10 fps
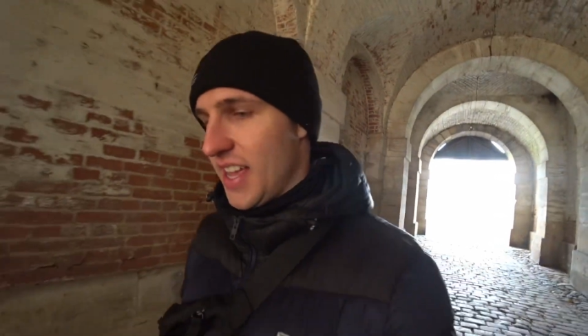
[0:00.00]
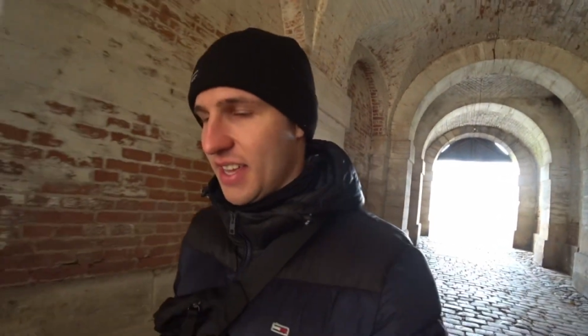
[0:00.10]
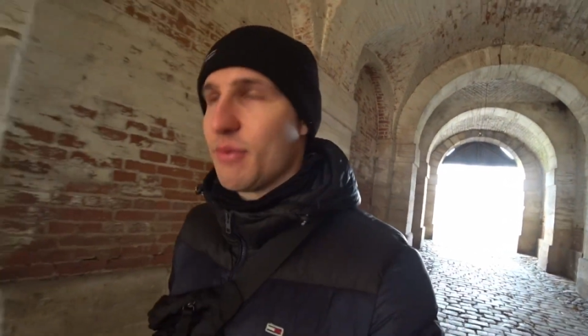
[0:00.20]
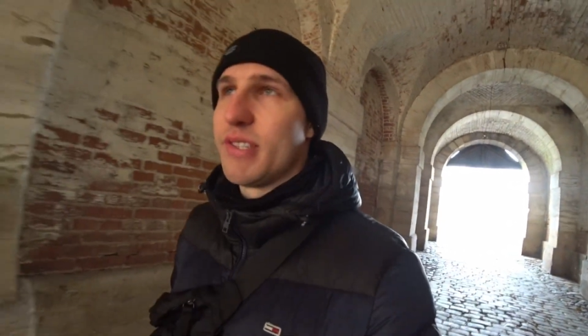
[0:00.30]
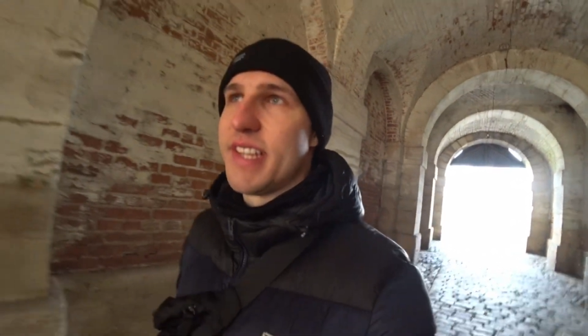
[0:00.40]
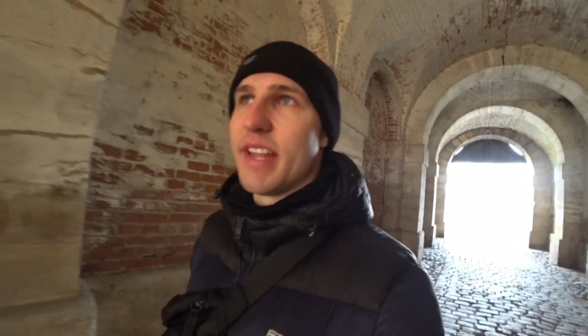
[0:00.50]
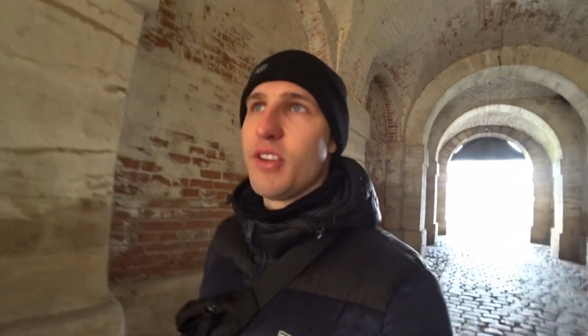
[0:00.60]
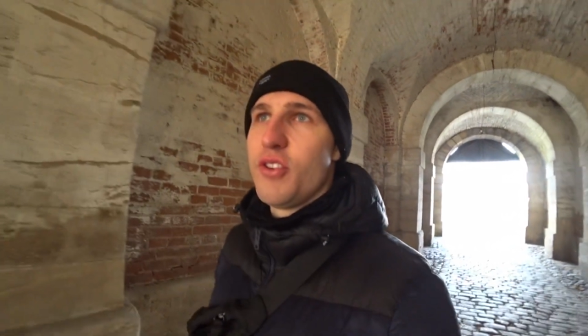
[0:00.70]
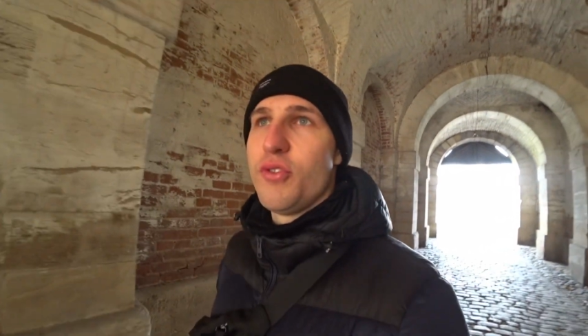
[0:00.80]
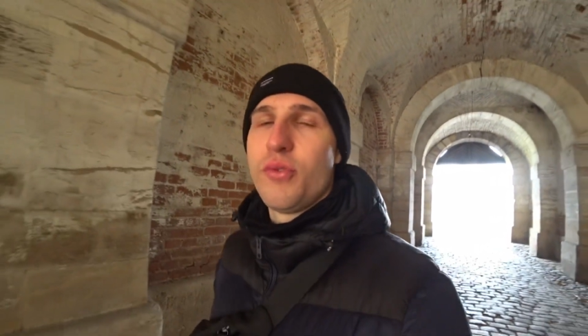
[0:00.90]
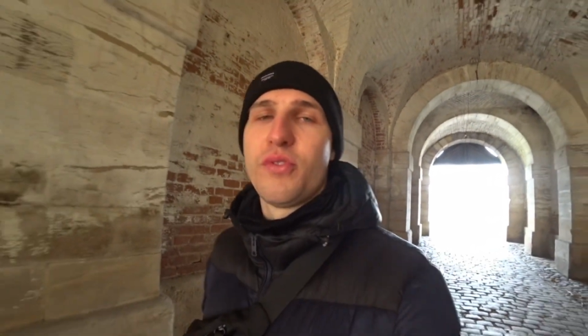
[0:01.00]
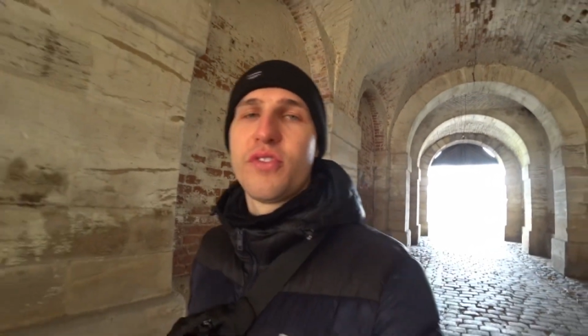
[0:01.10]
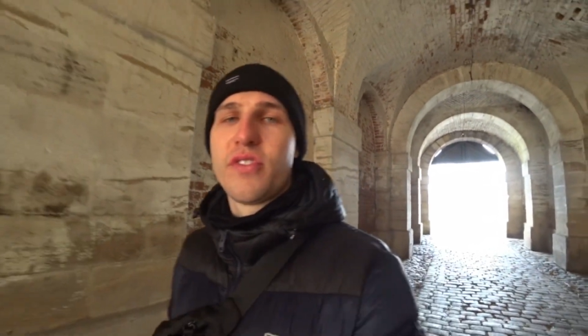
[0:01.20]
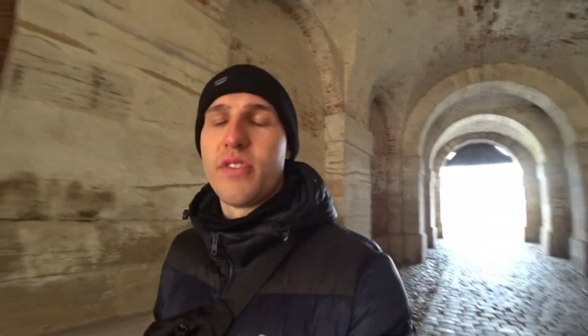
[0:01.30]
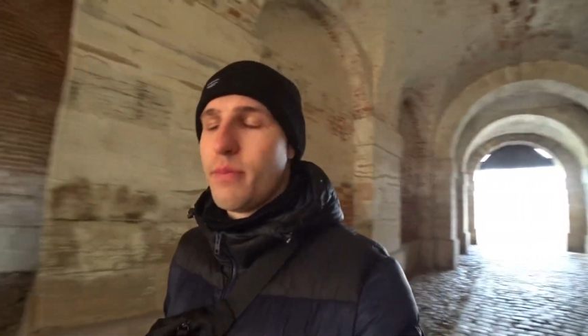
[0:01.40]
it was then
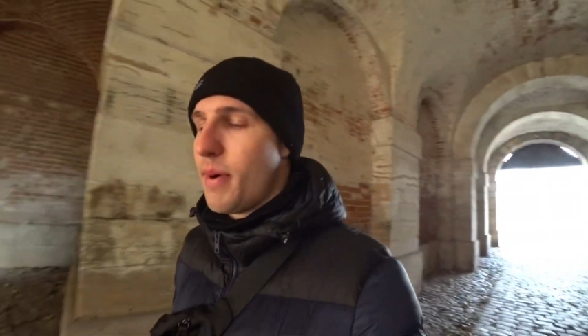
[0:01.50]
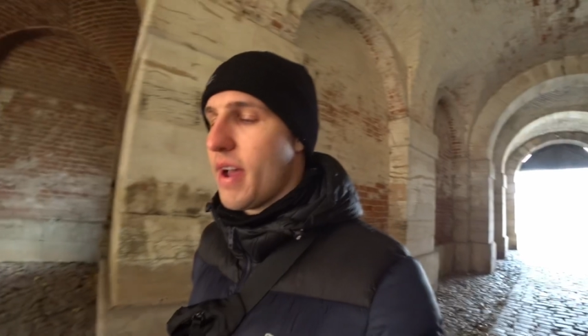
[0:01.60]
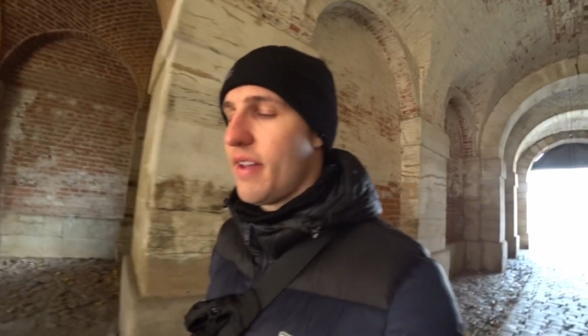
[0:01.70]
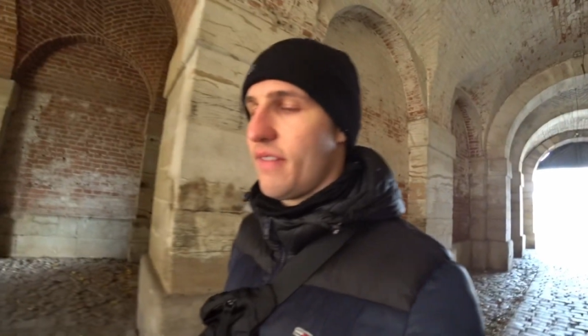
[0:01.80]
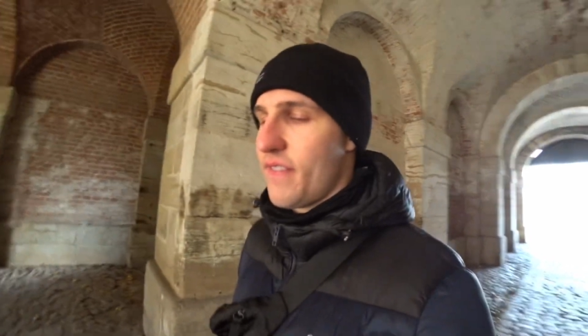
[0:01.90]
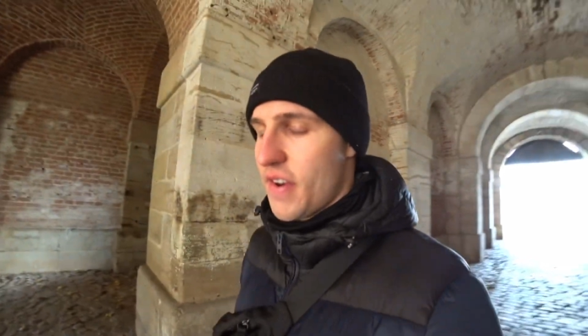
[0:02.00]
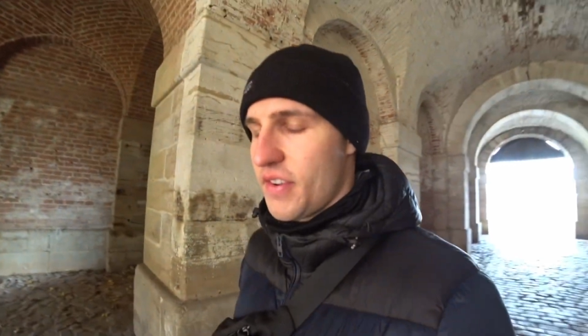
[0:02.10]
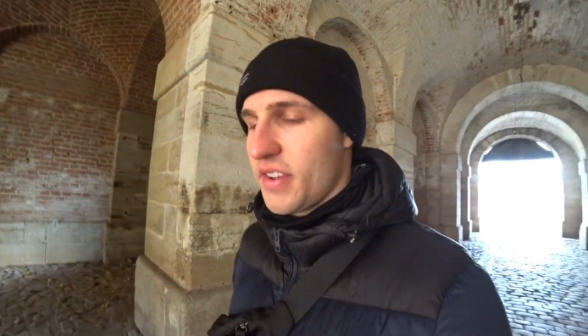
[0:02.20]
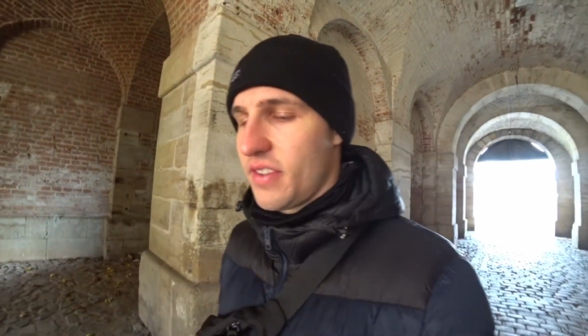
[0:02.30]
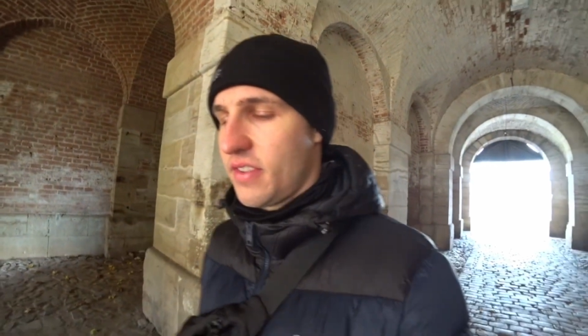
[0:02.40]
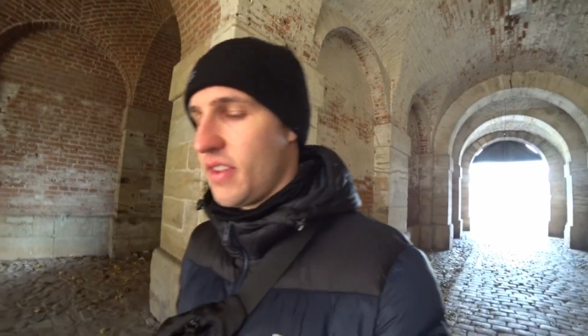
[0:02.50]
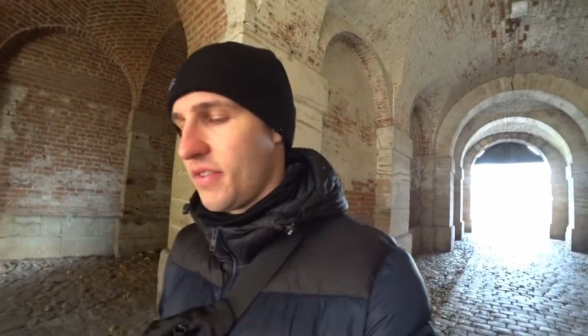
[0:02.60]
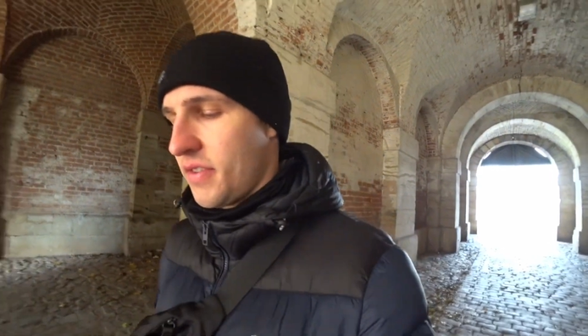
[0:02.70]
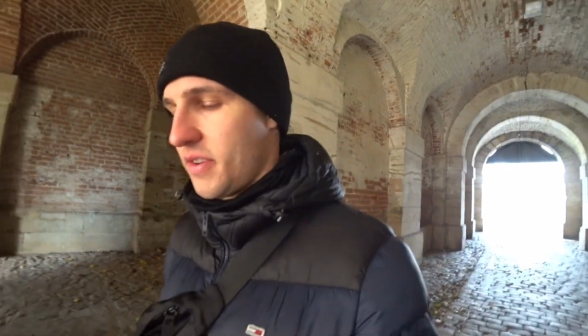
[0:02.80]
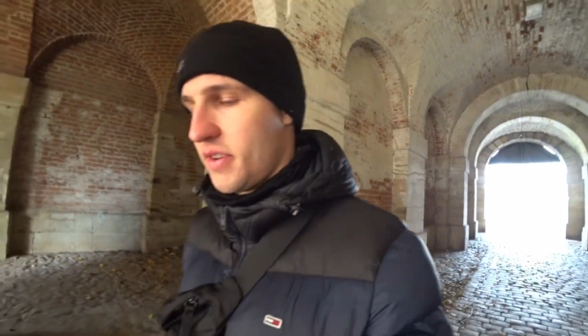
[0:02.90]
used by various
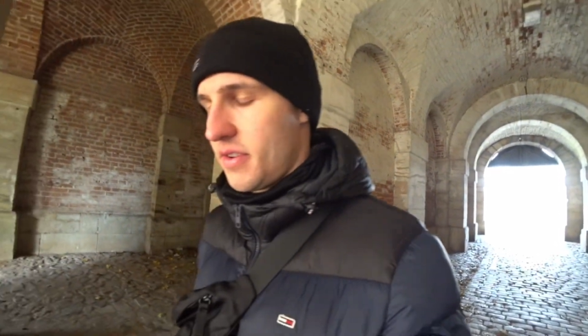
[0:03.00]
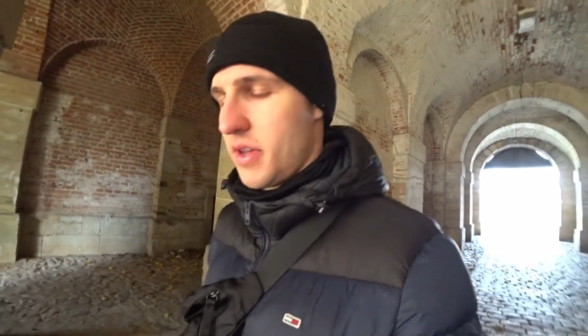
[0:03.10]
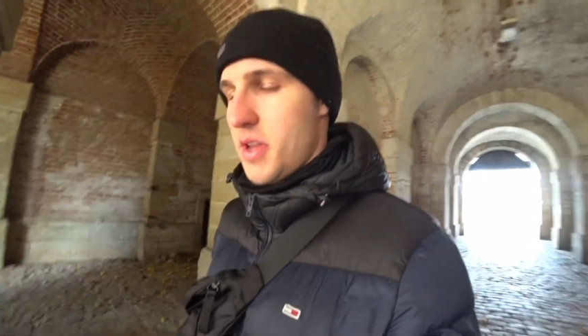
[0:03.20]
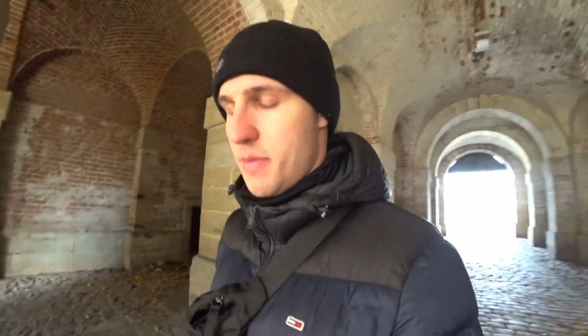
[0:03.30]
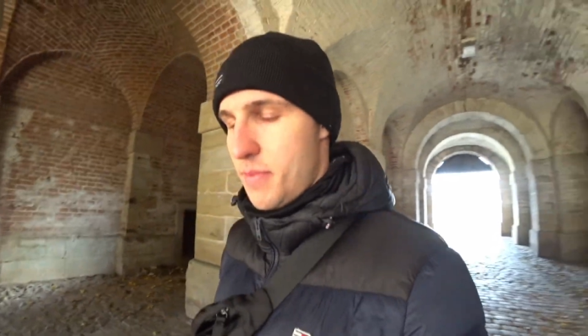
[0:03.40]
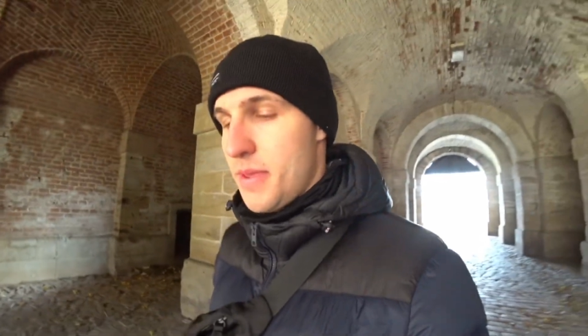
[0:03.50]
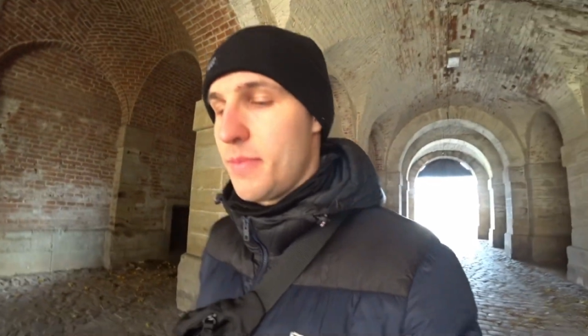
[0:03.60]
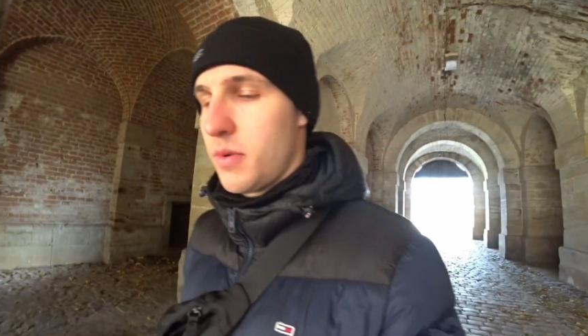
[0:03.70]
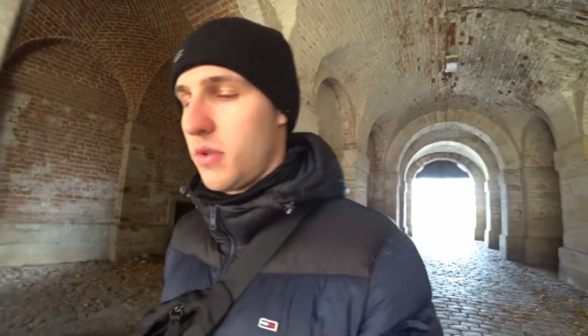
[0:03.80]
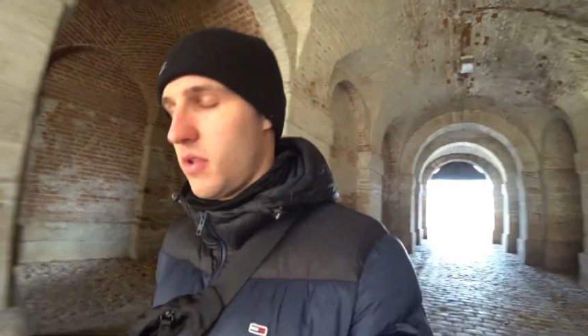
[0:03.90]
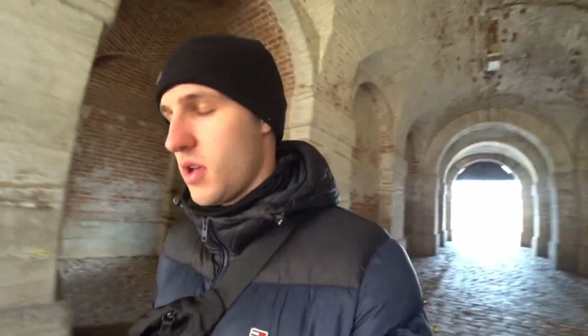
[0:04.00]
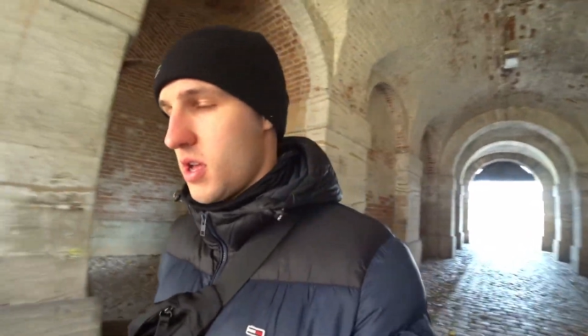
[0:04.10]
different people,